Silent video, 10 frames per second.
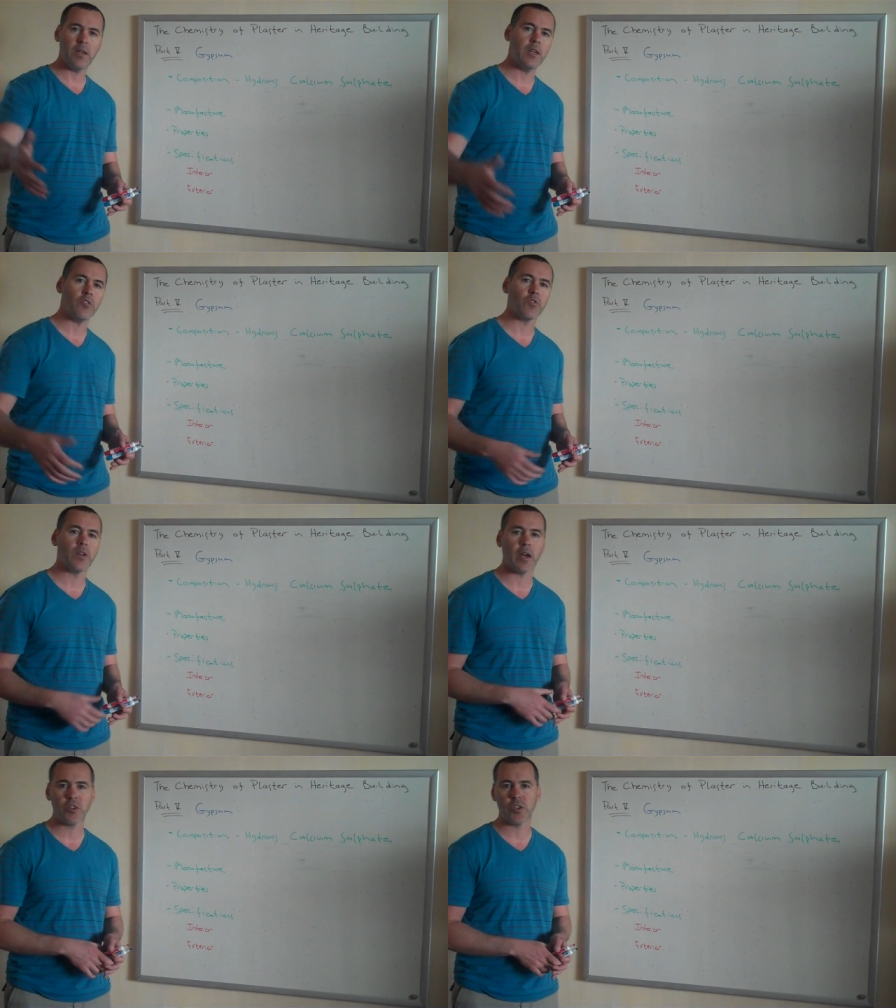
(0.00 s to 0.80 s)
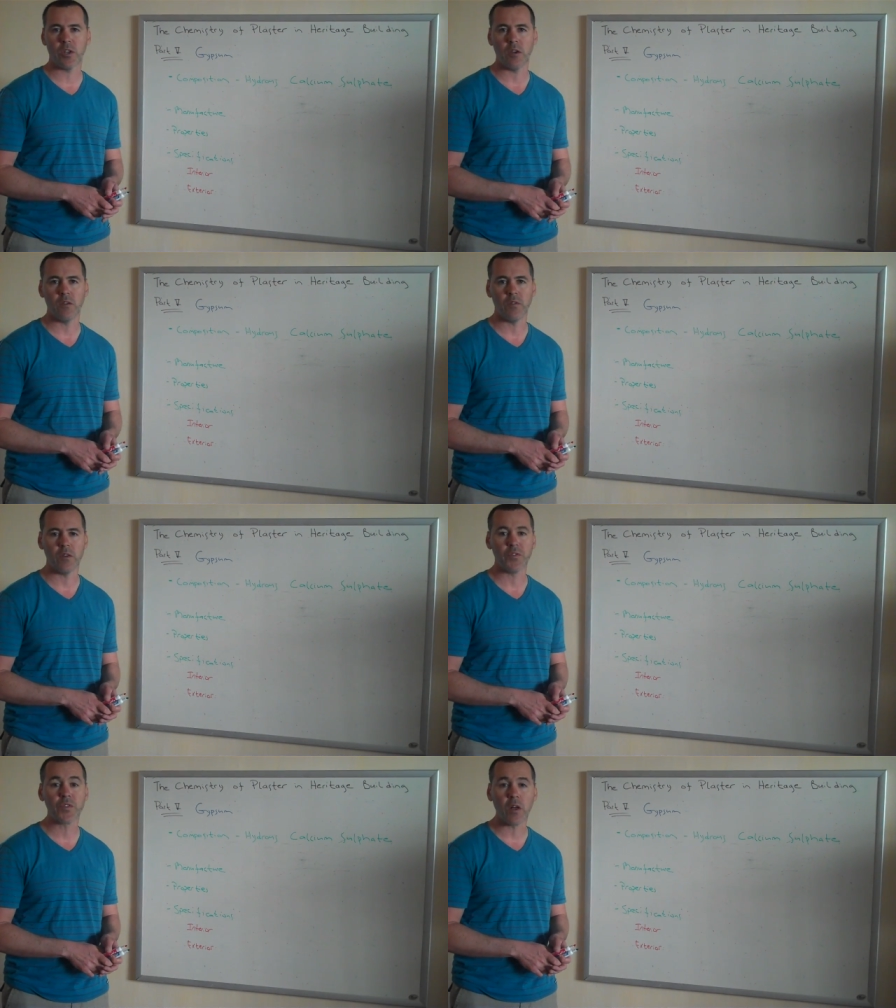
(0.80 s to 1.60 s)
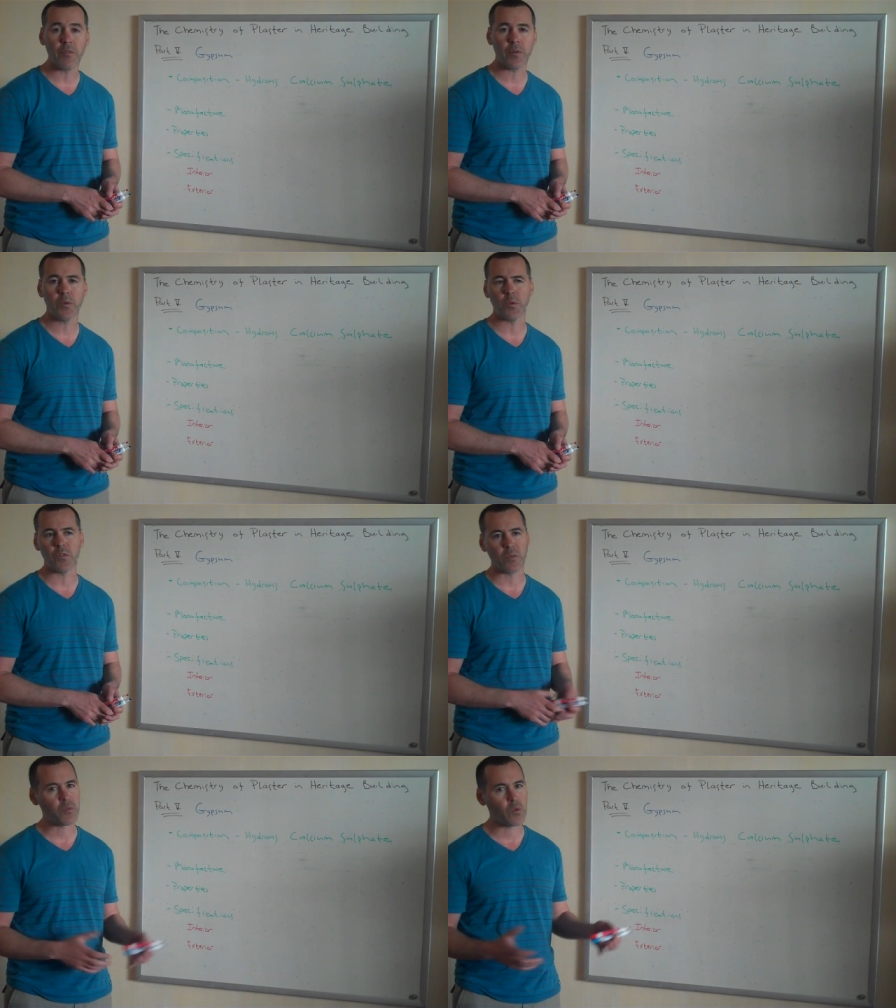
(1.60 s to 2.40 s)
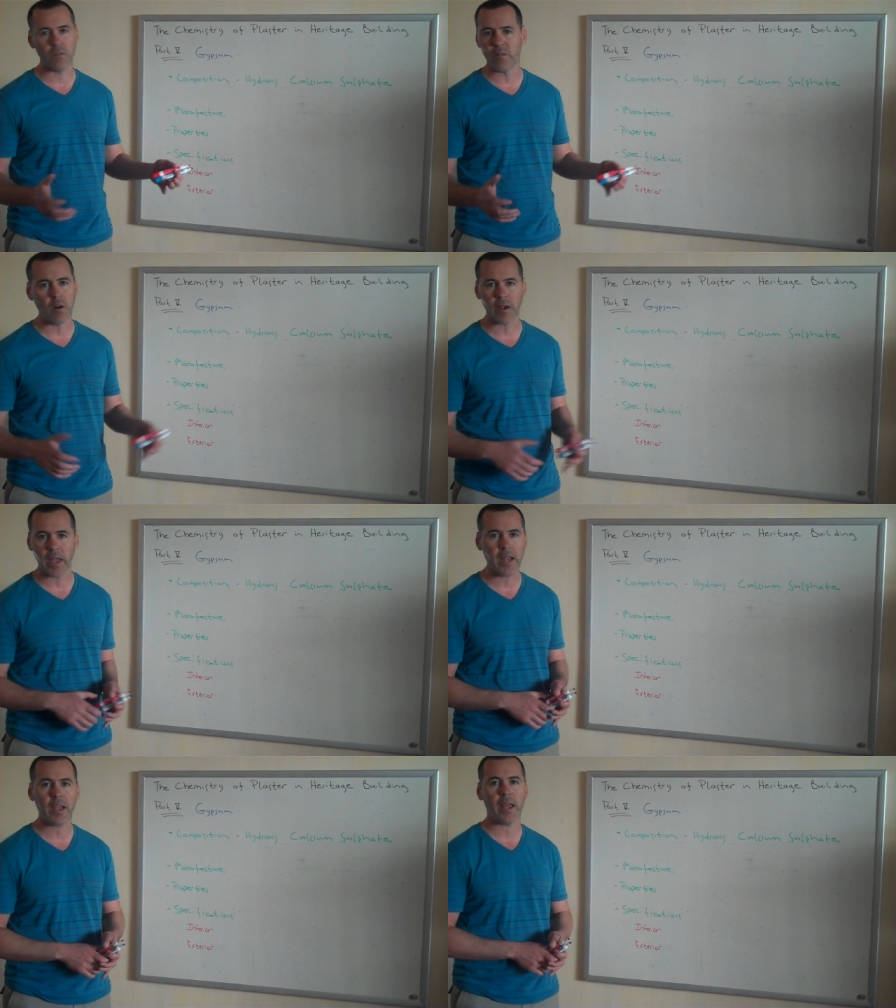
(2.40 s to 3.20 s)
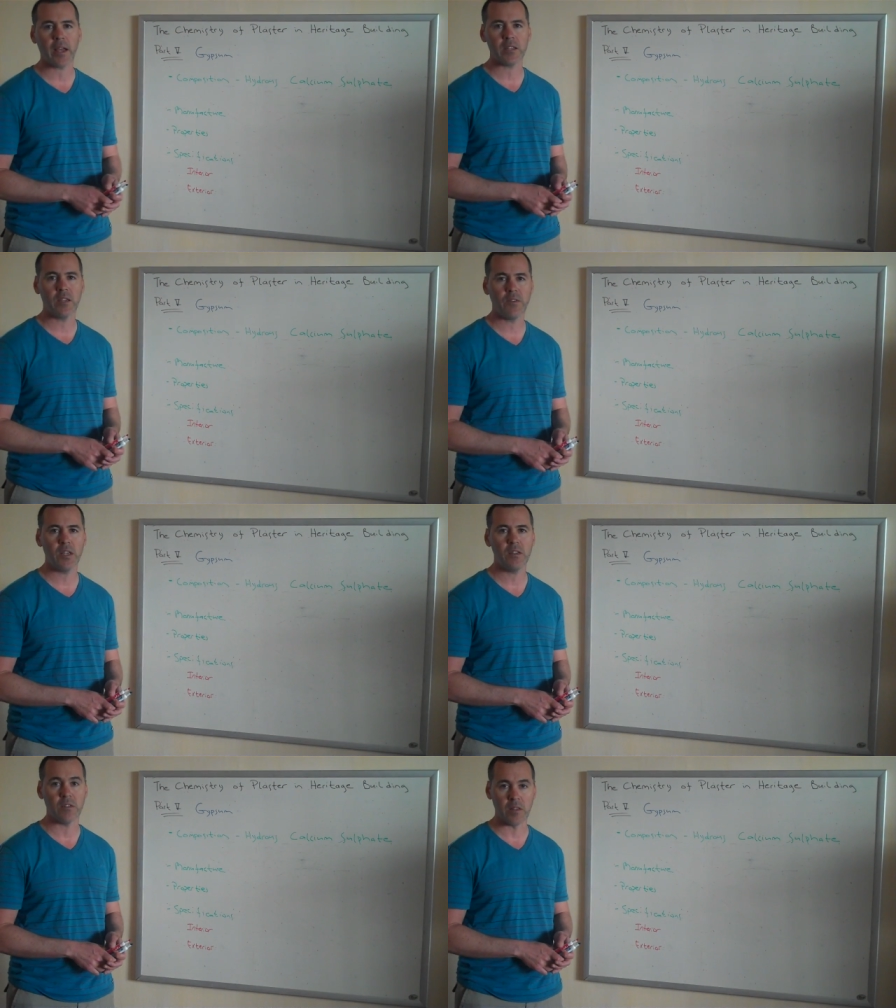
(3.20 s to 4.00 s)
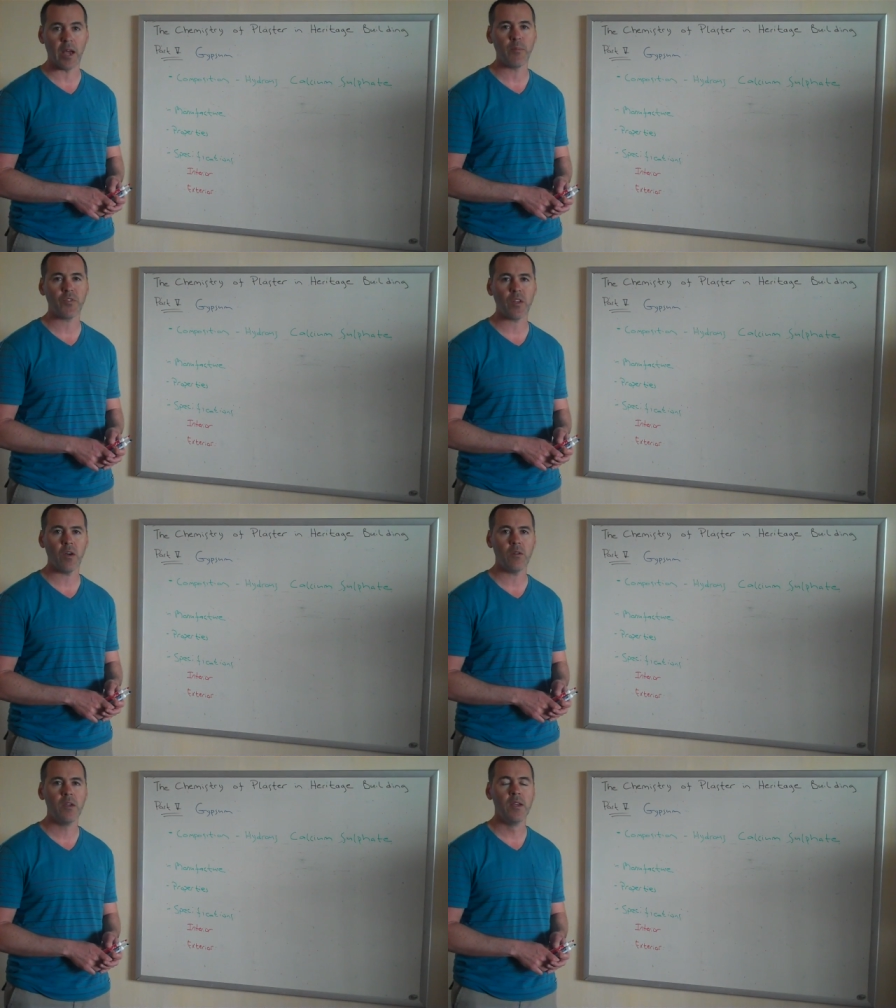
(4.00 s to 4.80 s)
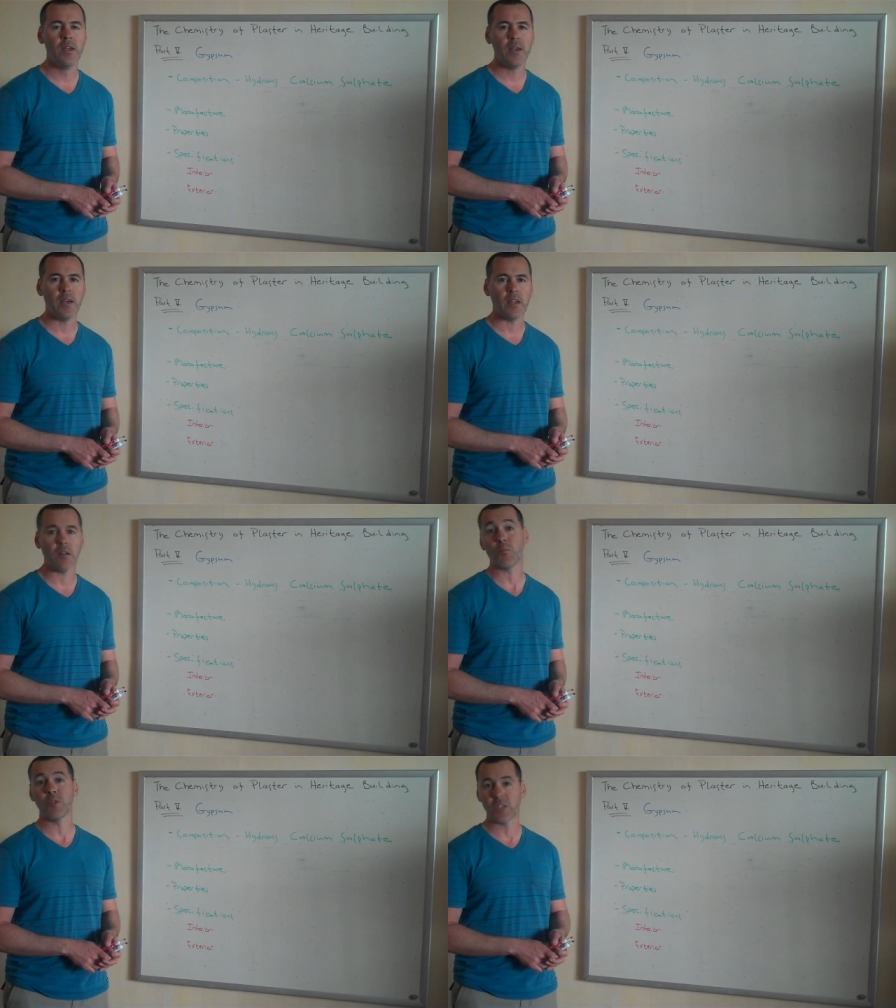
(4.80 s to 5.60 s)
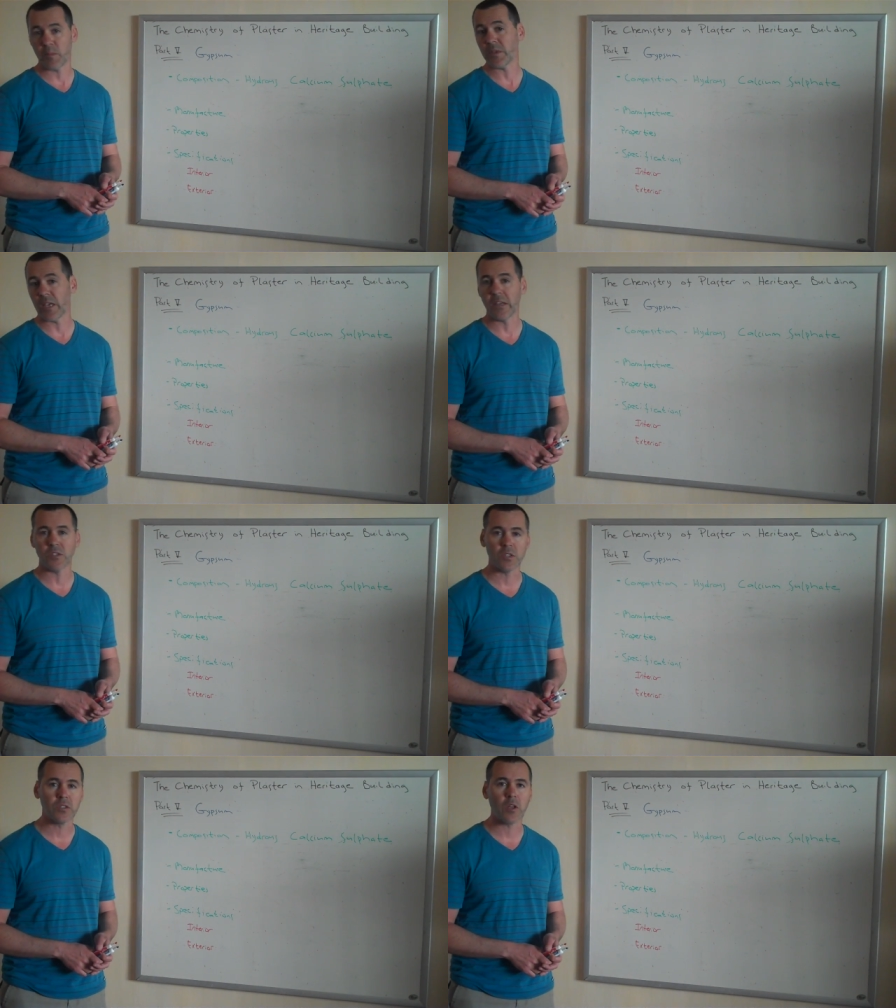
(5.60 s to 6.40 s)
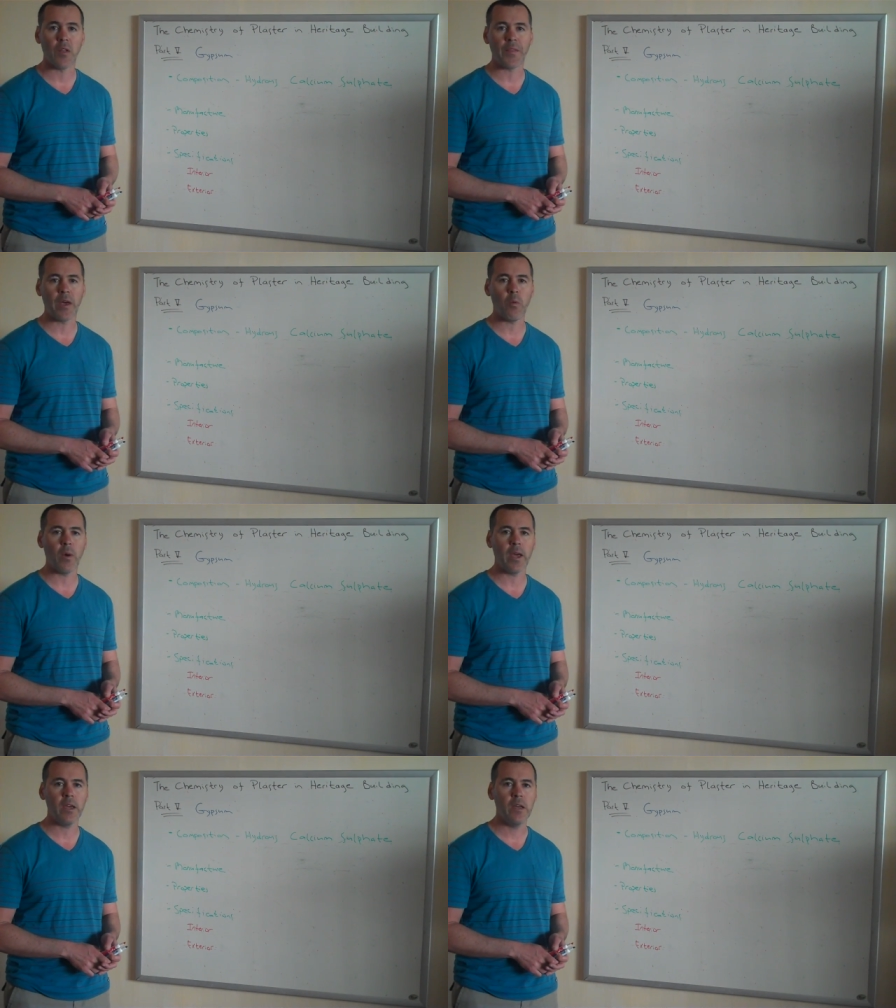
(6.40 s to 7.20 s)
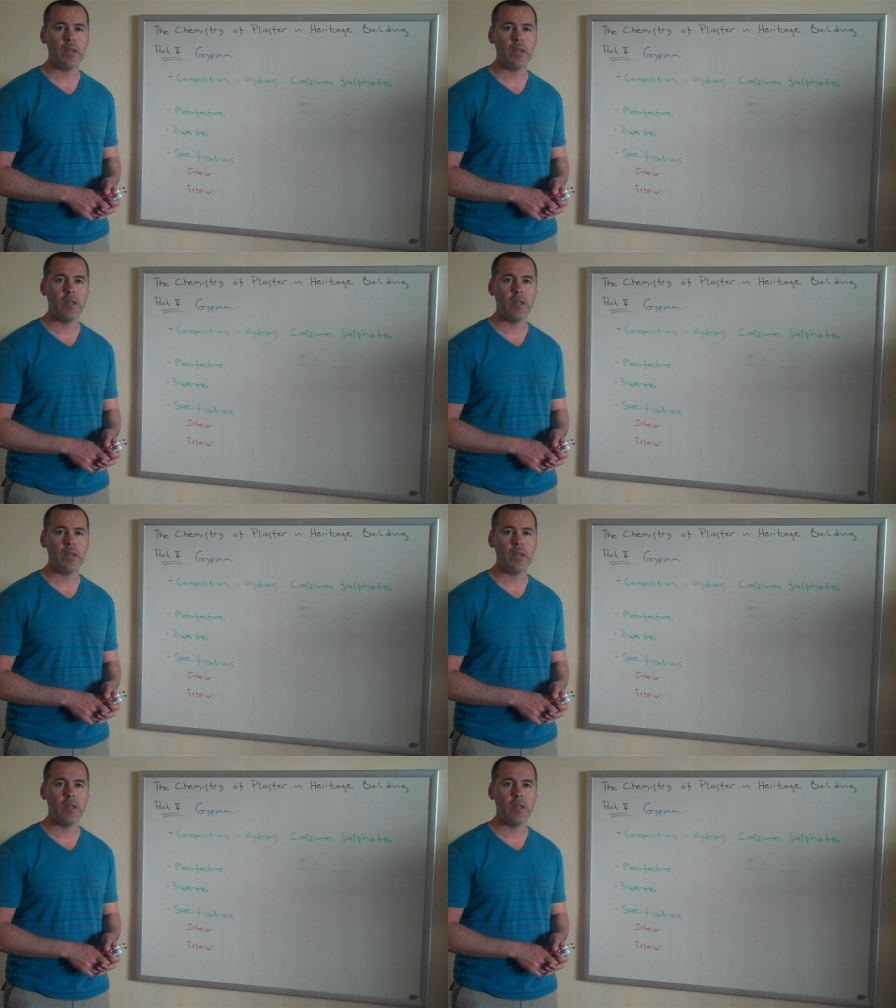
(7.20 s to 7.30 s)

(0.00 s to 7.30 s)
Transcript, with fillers: introduction of, of sulfur through some sort of volcanic activity to limestone, and it'll precipitate as a salt that way.